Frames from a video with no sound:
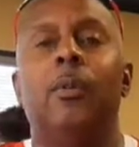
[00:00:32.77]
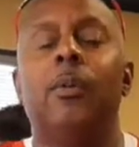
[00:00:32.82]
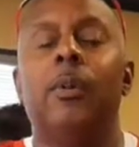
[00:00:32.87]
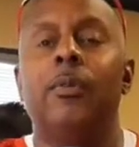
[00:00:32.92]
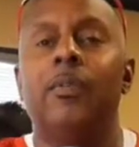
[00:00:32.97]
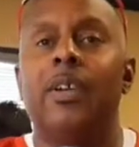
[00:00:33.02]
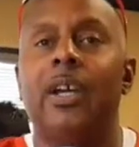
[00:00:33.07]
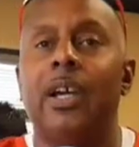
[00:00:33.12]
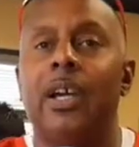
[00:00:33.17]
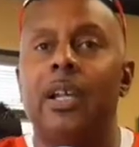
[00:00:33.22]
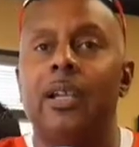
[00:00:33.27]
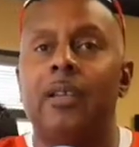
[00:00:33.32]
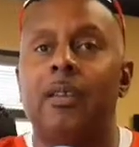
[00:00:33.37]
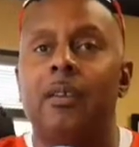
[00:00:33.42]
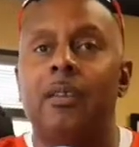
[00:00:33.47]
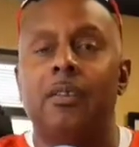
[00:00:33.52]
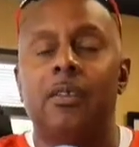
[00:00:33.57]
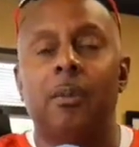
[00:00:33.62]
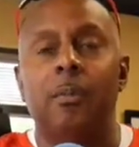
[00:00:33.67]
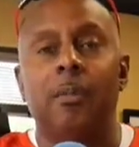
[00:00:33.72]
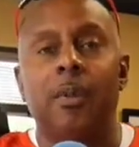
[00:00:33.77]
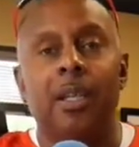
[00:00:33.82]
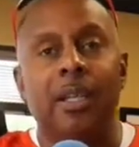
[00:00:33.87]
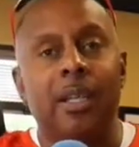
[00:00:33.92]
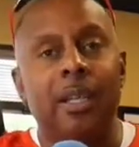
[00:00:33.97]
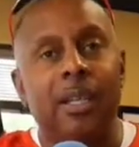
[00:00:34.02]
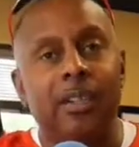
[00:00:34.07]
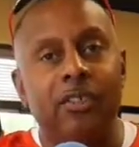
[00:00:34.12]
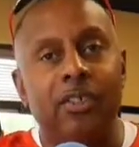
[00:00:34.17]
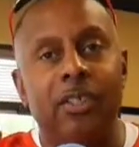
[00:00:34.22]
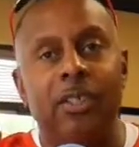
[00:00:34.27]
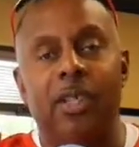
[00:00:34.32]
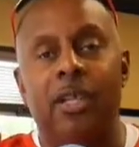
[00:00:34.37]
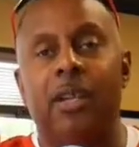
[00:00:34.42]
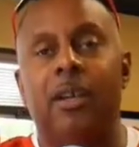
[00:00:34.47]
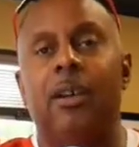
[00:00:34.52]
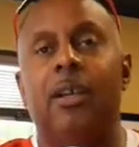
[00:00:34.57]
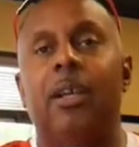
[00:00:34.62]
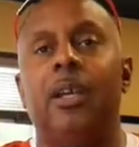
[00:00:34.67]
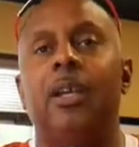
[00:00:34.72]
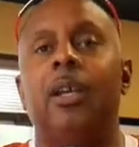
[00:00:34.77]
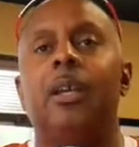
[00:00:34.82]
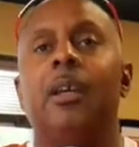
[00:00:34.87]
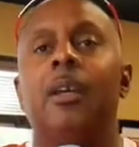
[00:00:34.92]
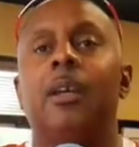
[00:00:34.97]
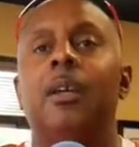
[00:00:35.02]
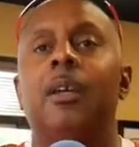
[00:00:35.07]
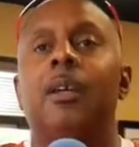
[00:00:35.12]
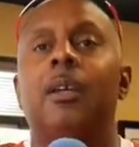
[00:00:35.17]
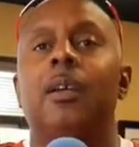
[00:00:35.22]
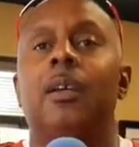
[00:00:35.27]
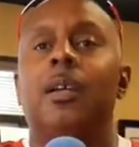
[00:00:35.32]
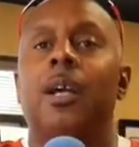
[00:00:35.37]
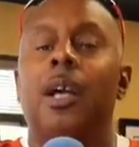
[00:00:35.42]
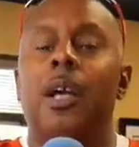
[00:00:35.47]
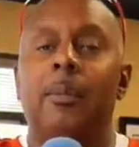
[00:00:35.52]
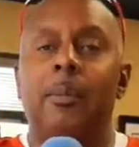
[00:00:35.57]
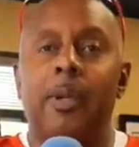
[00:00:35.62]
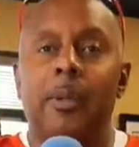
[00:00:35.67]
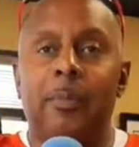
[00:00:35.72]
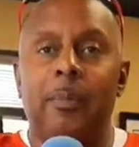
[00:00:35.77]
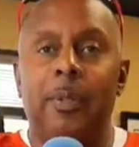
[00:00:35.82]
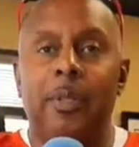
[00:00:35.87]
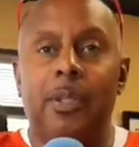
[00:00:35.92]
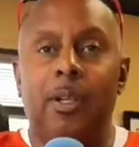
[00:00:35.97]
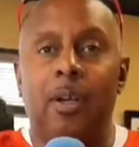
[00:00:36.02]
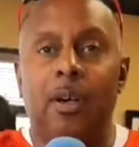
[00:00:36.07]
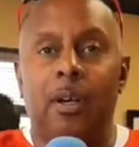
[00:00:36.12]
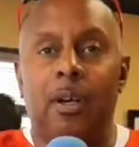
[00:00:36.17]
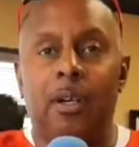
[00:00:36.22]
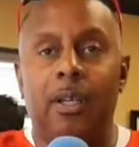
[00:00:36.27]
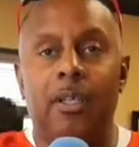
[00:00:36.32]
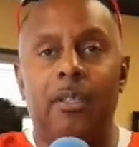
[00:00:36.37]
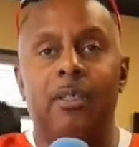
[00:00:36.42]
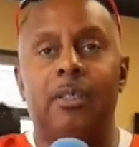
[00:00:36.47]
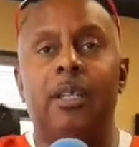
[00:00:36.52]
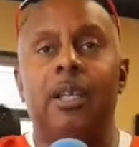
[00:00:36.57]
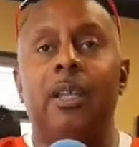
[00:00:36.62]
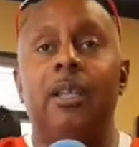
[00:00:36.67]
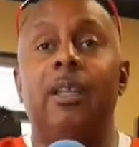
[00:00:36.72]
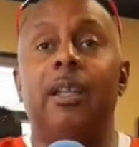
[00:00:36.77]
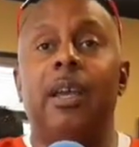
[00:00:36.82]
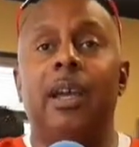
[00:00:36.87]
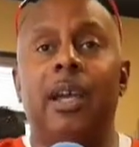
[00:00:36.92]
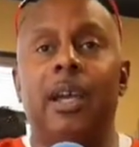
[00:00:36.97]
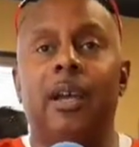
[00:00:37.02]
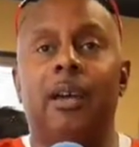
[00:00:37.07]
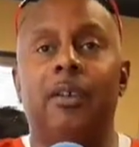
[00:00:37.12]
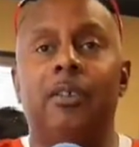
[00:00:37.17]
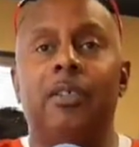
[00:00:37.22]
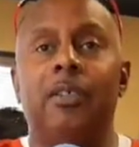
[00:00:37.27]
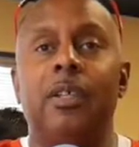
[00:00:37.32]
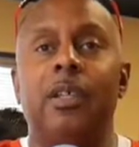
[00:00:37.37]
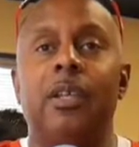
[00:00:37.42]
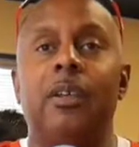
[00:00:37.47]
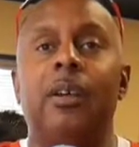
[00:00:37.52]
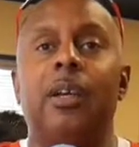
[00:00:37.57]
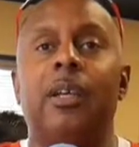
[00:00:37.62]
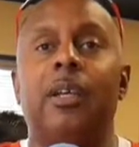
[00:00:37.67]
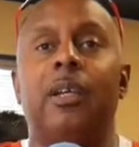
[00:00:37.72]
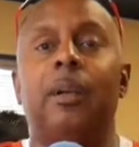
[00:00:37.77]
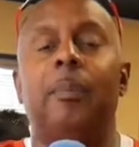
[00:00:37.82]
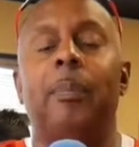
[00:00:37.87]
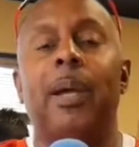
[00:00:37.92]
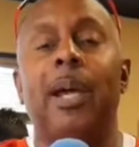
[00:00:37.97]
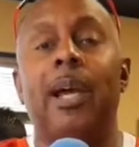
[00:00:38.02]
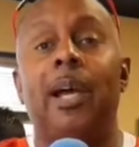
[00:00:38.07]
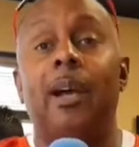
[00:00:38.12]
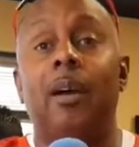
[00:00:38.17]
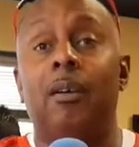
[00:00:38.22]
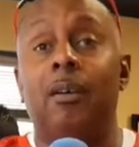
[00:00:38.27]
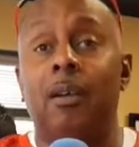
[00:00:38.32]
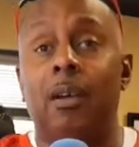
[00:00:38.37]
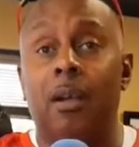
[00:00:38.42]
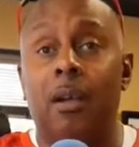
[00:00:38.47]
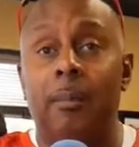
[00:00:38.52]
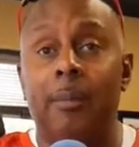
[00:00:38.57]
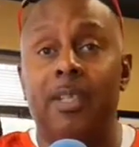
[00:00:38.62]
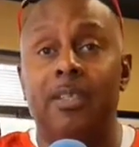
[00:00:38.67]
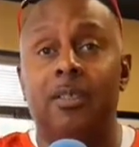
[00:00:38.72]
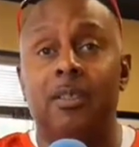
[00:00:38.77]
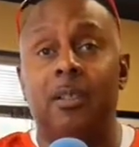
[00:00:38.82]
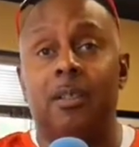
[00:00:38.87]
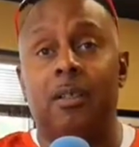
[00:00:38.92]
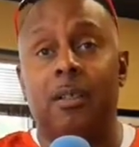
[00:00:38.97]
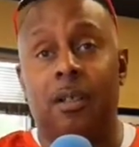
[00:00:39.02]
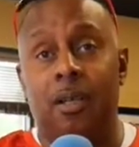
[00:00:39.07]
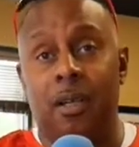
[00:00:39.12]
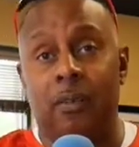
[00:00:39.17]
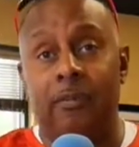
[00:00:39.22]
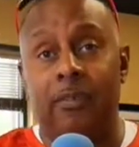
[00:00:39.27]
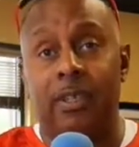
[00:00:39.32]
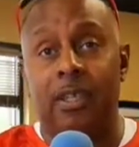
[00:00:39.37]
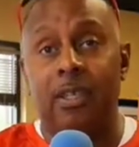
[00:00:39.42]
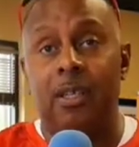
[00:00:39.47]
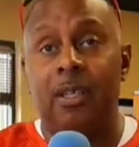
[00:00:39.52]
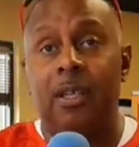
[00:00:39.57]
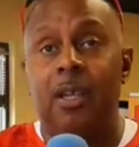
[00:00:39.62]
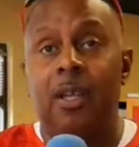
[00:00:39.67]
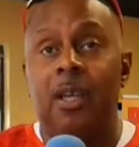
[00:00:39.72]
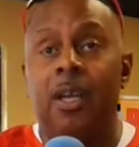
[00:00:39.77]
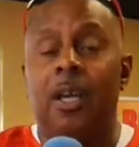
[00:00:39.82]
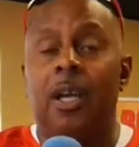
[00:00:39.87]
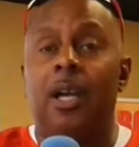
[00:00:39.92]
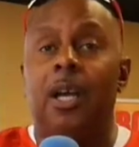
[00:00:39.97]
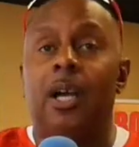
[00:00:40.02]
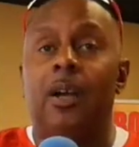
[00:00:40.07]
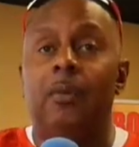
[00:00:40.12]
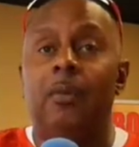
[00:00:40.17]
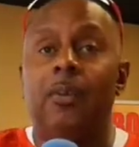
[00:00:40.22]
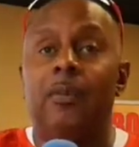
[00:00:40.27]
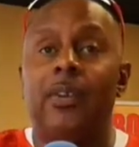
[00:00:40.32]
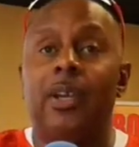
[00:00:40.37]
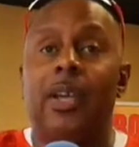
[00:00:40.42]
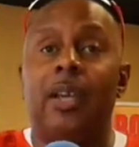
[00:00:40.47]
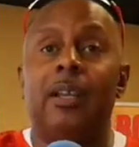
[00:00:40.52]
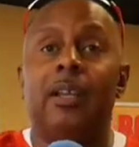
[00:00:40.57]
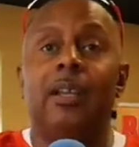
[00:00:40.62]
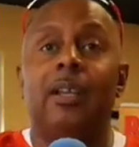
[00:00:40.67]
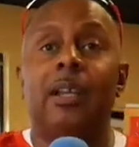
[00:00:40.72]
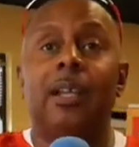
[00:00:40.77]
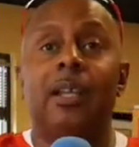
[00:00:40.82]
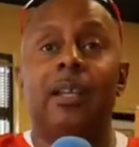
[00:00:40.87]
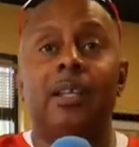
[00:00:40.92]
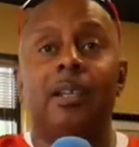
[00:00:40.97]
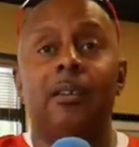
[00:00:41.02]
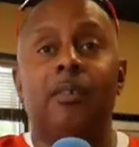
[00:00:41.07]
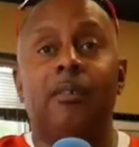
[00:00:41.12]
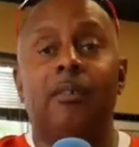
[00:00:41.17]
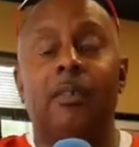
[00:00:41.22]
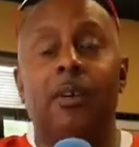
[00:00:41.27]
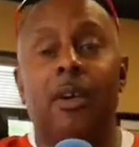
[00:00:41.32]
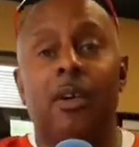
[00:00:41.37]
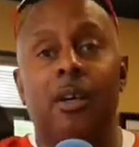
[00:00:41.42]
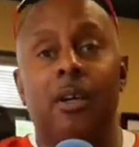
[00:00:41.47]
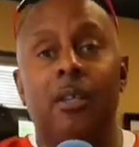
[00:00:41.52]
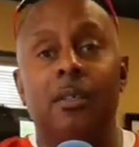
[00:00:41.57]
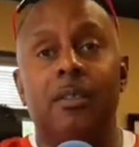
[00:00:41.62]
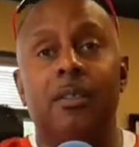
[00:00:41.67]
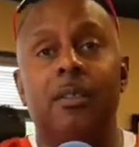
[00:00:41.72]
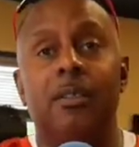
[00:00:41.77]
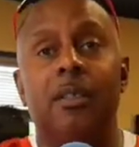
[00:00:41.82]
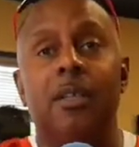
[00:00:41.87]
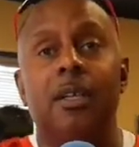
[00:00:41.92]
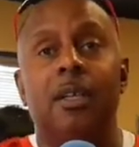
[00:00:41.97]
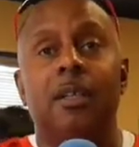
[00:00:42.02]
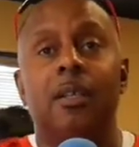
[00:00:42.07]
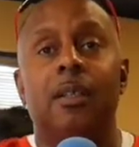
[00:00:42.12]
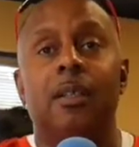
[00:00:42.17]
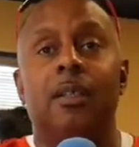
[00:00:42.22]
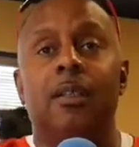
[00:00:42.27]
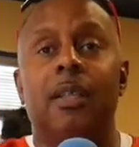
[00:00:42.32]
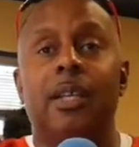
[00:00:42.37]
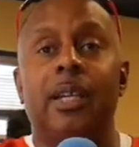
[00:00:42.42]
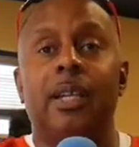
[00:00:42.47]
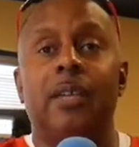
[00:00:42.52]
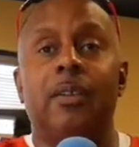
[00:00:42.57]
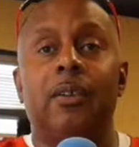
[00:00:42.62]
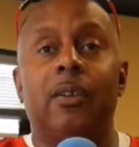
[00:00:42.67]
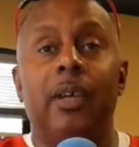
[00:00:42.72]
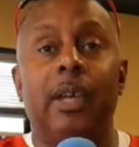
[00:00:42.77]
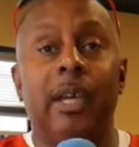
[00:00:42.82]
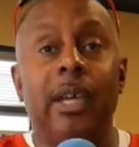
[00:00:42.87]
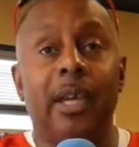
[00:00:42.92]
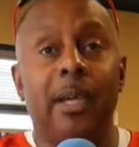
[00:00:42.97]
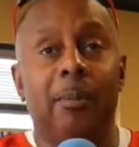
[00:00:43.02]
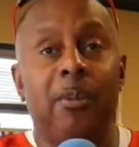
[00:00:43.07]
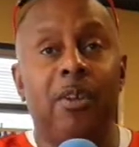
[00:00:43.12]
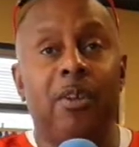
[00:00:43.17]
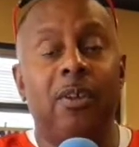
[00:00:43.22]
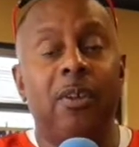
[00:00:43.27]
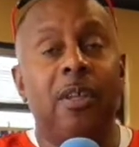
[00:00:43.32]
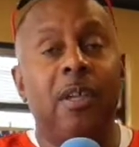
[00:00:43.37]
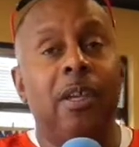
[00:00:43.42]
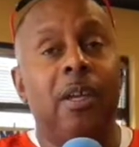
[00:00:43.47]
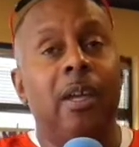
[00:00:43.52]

We've got some legendary comic book artists in the house here at Kapow Comics and Coffee. We've got Langdon Foss, Nathaniel Hamill,